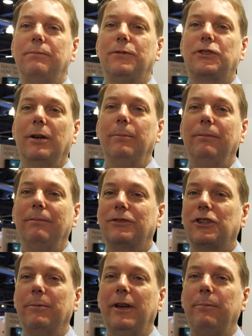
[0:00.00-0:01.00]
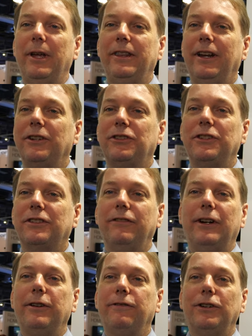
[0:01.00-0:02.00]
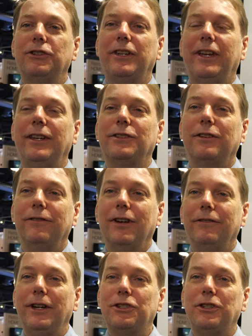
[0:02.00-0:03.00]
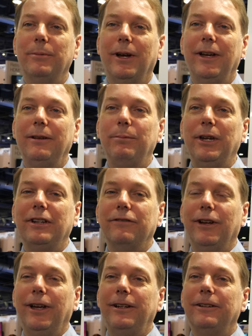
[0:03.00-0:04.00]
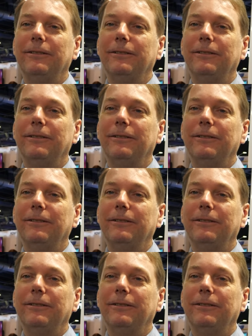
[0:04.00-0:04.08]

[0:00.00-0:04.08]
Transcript: Some have been there since the very first days of HDMI being defined.